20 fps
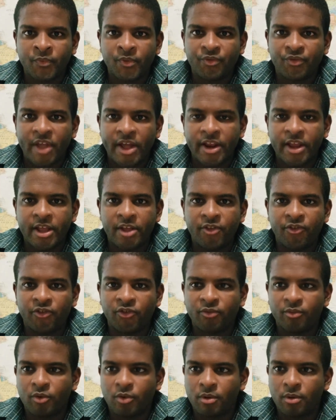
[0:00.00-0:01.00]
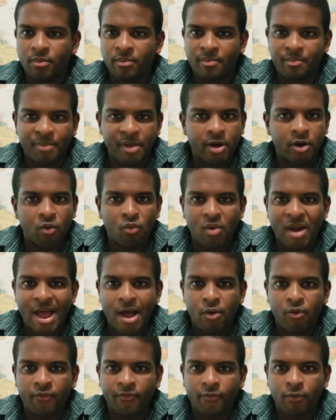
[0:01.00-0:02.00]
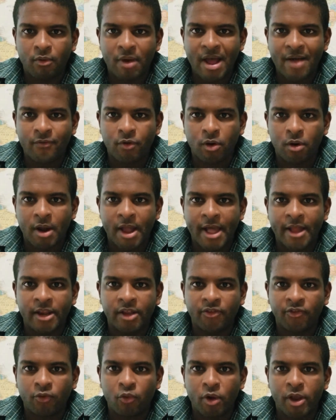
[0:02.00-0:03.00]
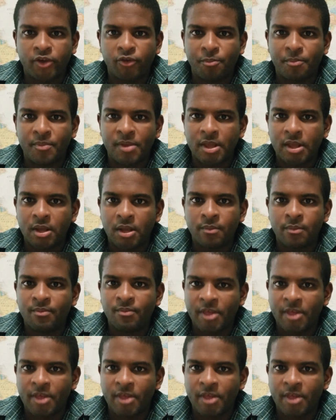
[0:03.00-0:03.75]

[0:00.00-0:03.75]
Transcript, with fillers: that has been around forever and it's going to be